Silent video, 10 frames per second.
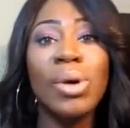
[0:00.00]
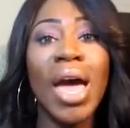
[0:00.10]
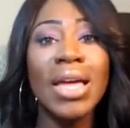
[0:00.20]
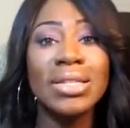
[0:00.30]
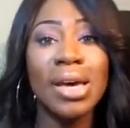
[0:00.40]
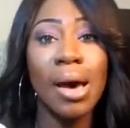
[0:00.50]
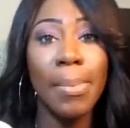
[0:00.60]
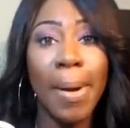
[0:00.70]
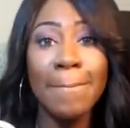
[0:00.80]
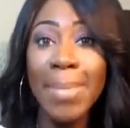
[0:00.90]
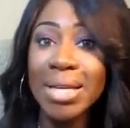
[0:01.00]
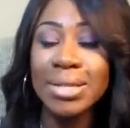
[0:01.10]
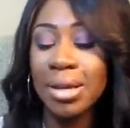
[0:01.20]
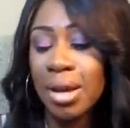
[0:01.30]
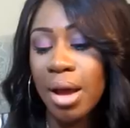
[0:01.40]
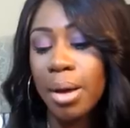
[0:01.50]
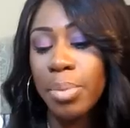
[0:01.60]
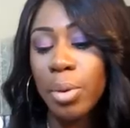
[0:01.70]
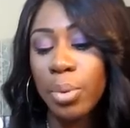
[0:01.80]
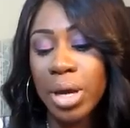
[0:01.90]
end up messing it
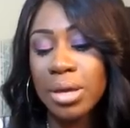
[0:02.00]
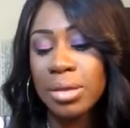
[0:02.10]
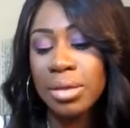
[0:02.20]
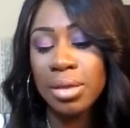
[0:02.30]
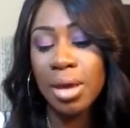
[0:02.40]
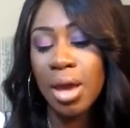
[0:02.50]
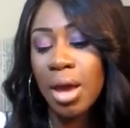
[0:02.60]
up with